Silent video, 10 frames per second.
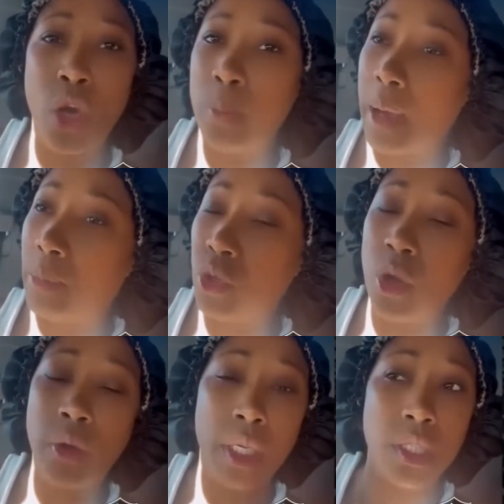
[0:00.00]
No, baby, you
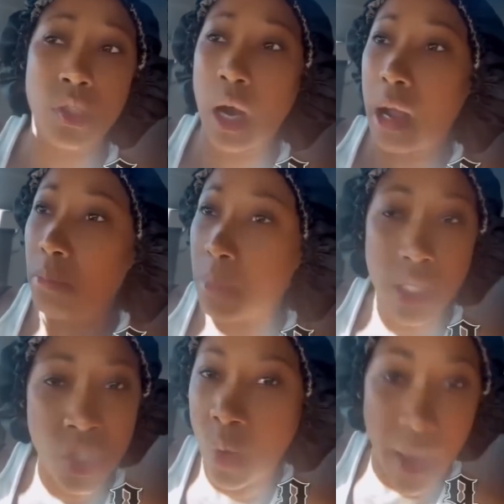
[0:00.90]
don't get to cry
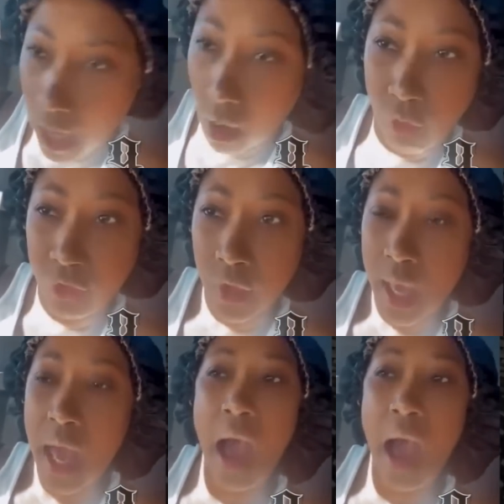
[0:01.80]
mental health